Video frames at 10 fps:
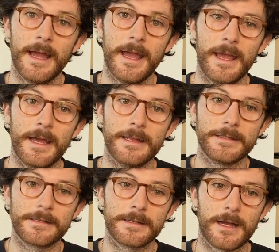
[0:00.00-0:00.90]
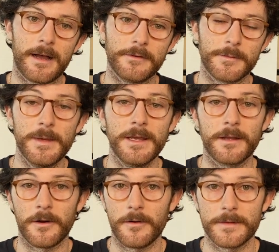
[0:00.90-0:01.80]
and I was
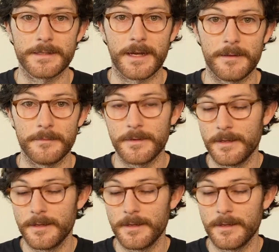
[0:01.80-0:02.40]
peeing all the time.